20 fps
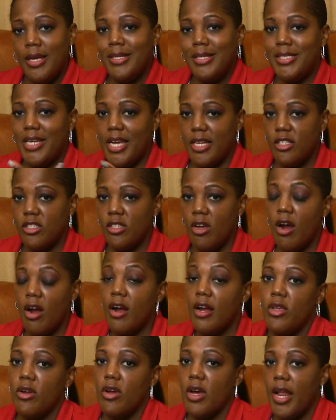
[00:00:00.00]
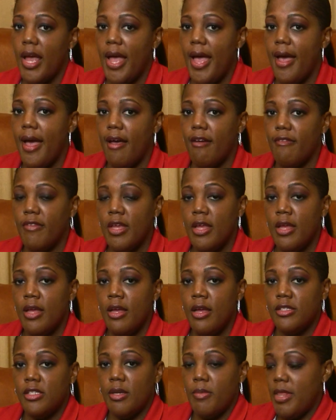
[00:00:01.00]
chances are you're going to have
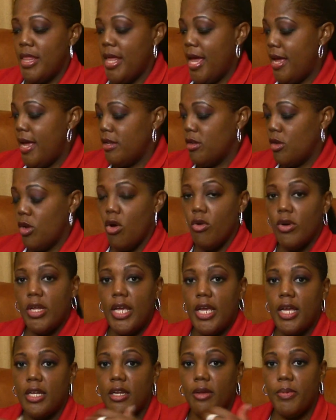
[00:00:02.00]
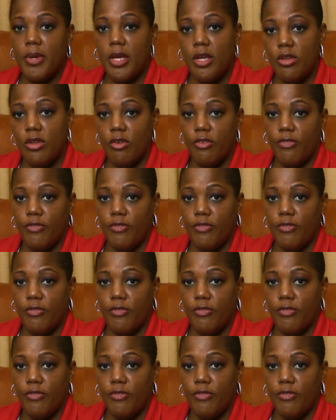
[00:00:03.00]
some of that coating end up in your